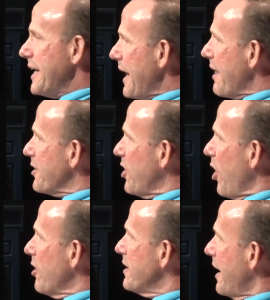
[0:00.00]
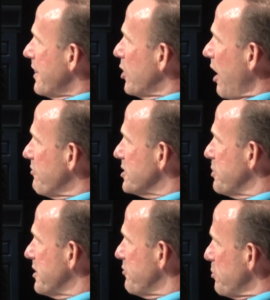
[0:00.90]
get out of the car, not at the office
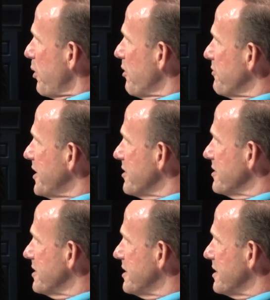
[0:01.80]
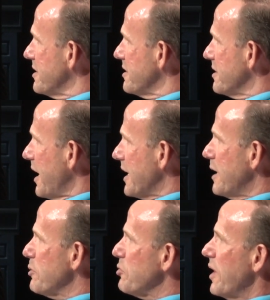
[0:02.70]
but the football field, I
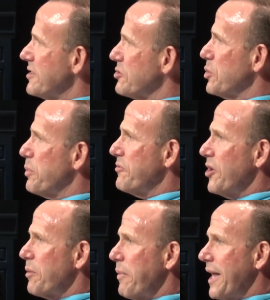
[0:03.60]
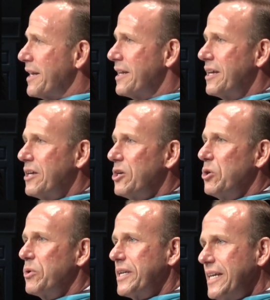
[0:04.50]
come across a group of young men
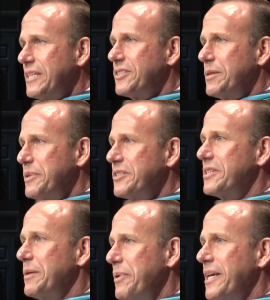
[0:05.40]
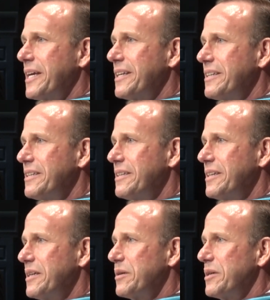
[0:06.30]
who could easily be sleeping in,
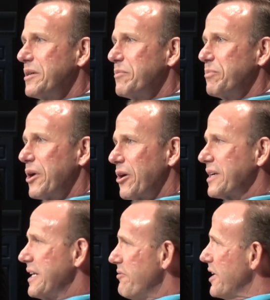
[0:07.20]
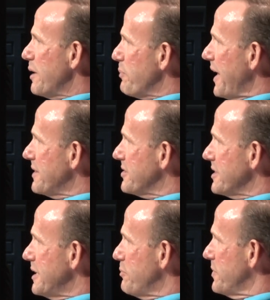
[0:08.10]
but are giving up that
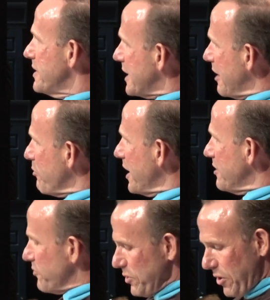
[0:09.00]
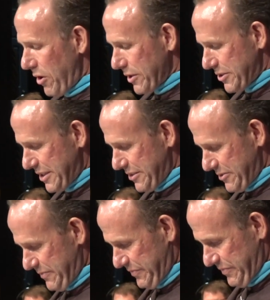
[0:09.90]
sleep to get ready for a long
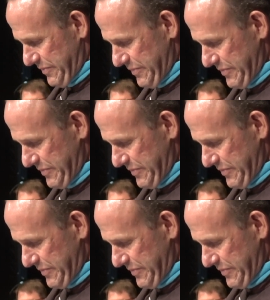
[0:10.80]
season.